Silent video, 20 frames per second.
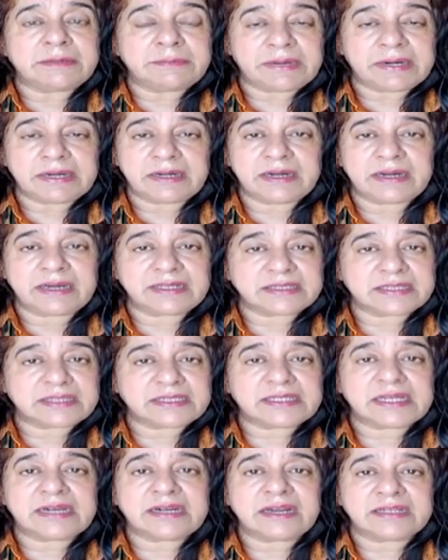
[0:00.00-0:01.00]
But as I
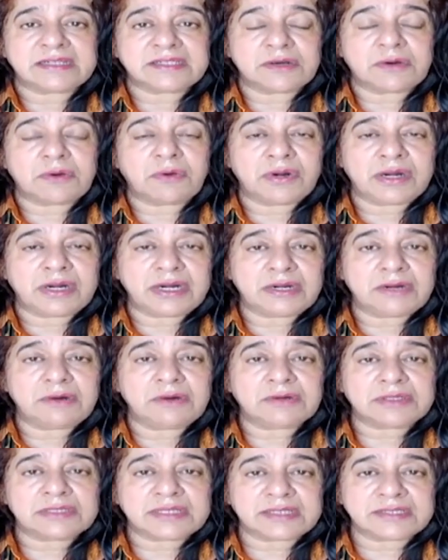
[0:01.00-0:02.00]
said, as a whole, it
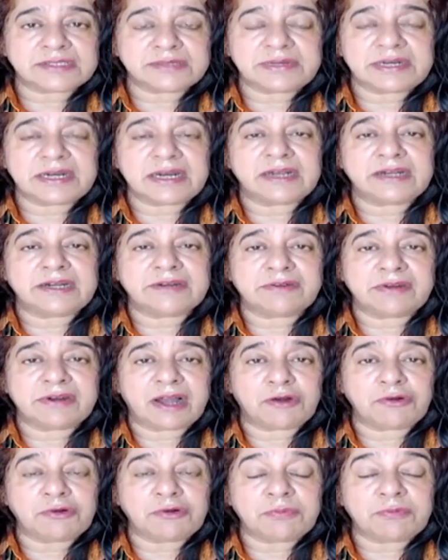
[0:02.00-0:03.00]
looks as if it will
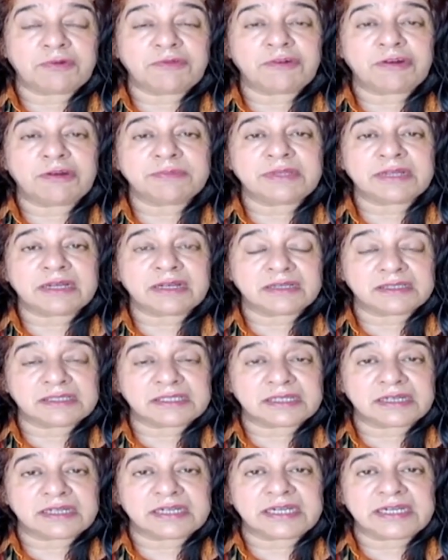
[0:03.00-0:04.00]
outperform. The
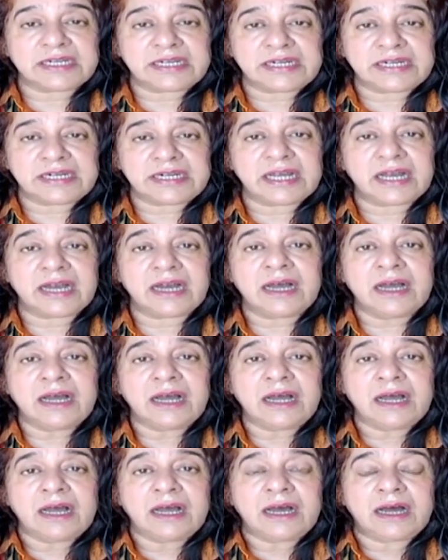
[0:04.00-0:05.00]
concern in India,
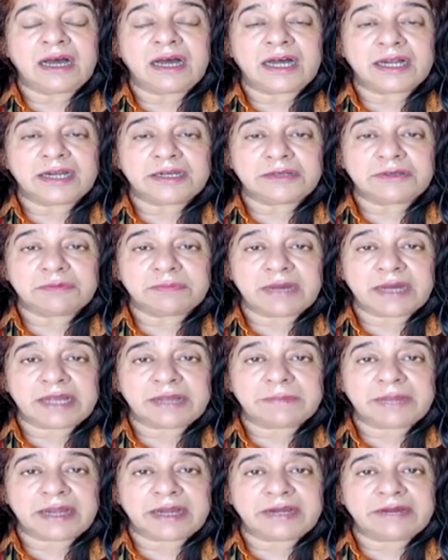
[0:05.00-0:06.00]
to my
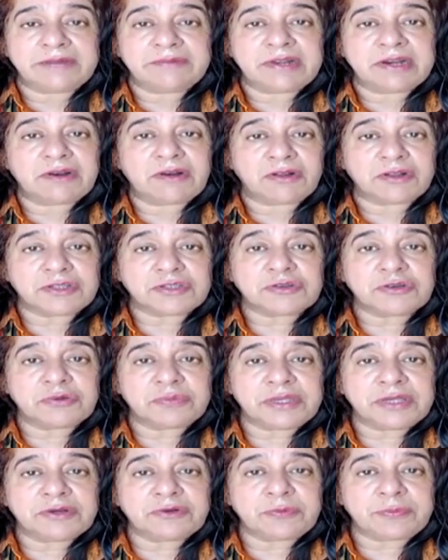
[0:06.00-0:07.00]
mind, will also
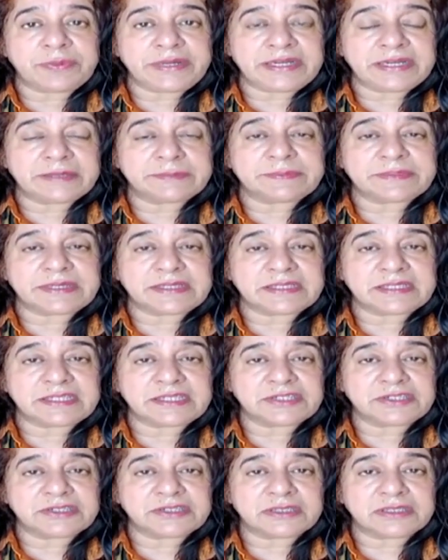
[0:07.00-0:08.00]
be rupee
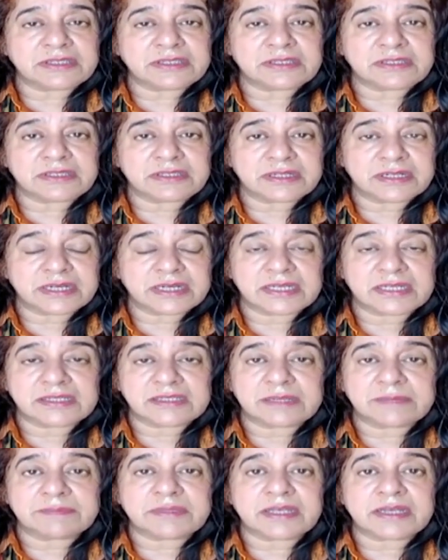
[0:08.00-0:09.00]
depreciation this year. Again,
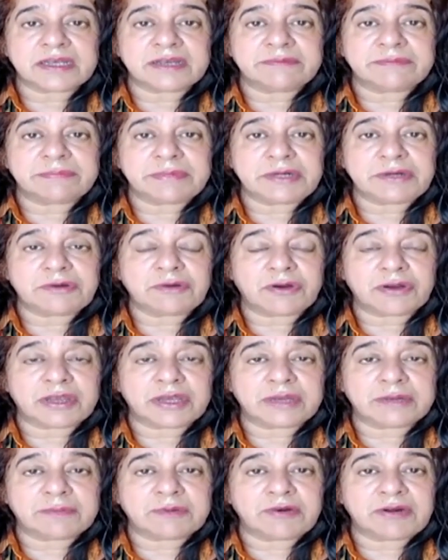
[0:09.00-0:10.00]
something I've been
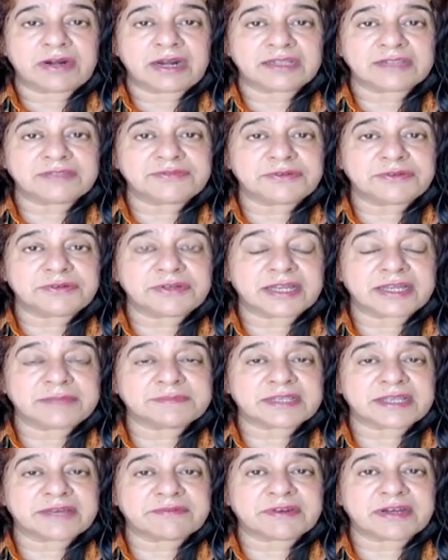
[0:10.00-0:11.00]
talking about last few times
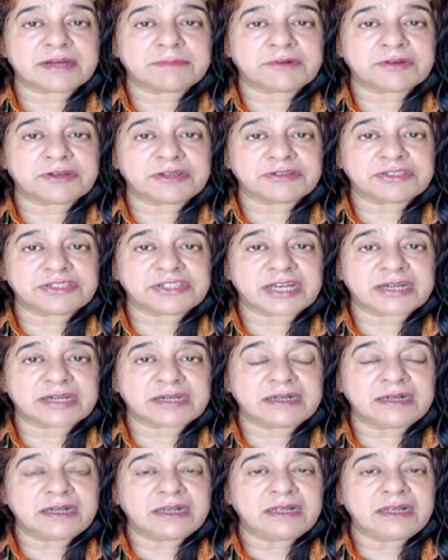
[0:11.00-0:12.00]
I've come on your channel.
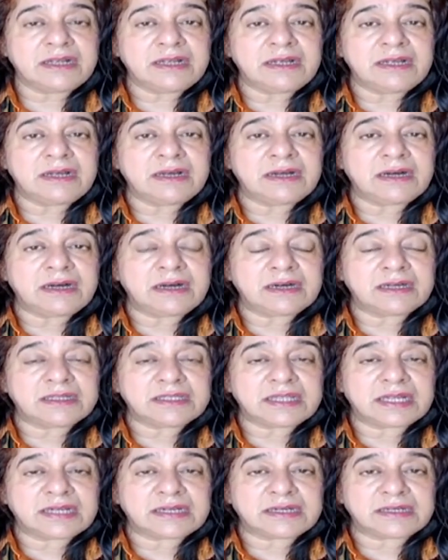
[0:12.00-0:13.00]

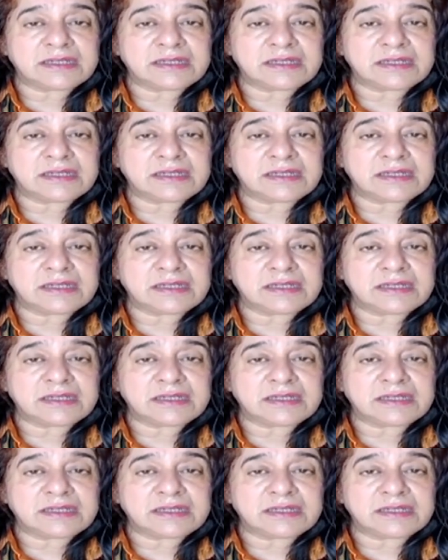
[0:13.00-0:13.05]
That